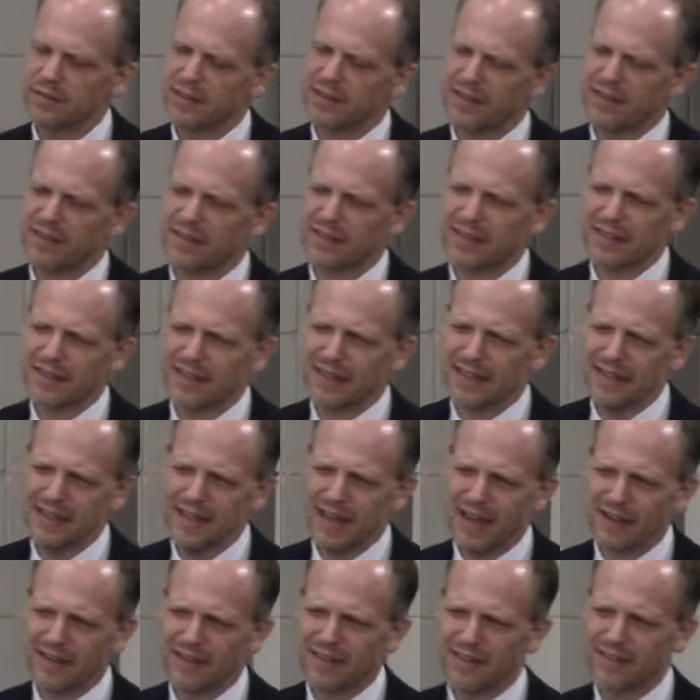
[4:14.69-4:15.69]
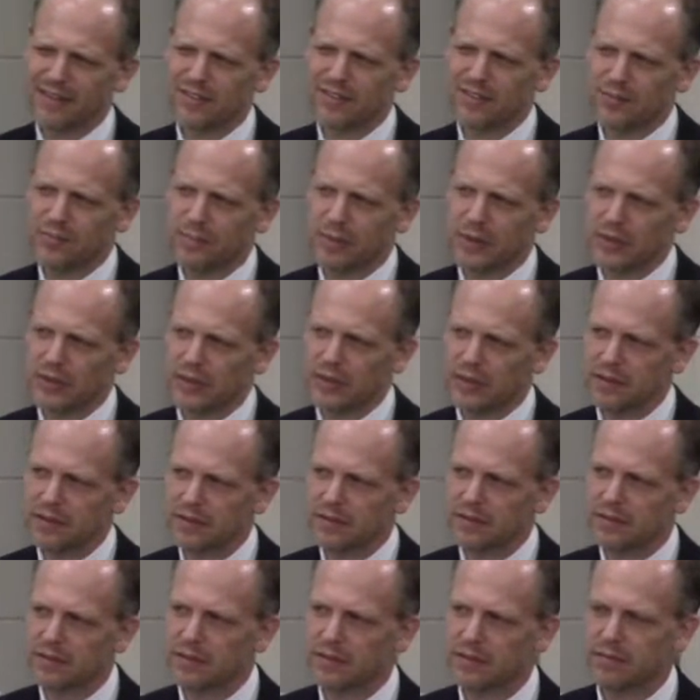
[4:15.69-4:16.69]
that He had an
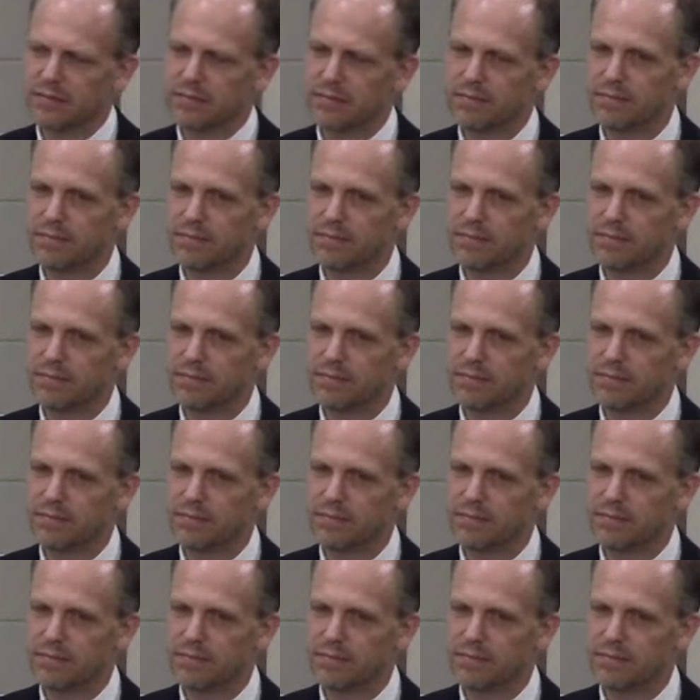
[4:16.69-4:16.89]
experience that